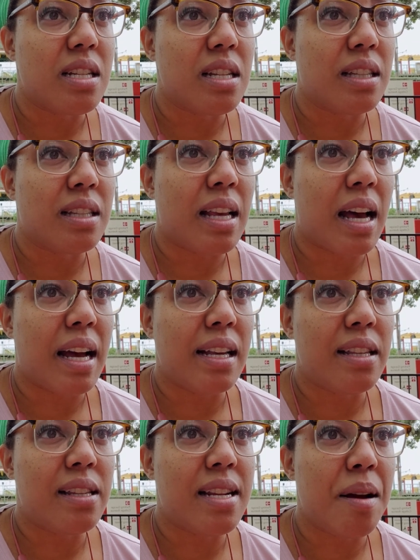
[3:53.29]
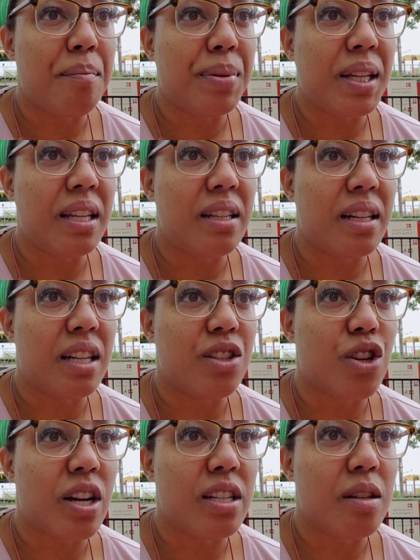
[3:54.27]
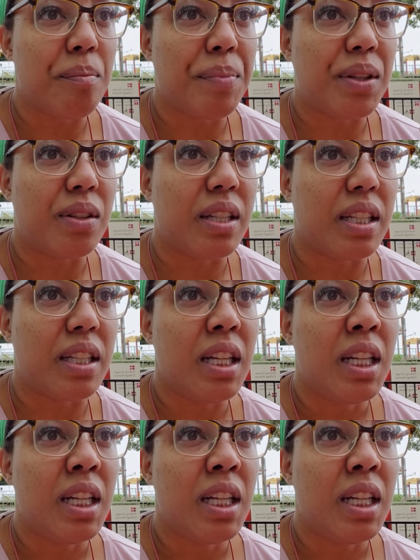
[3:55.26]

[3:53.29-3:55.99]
size template, then I tried to build it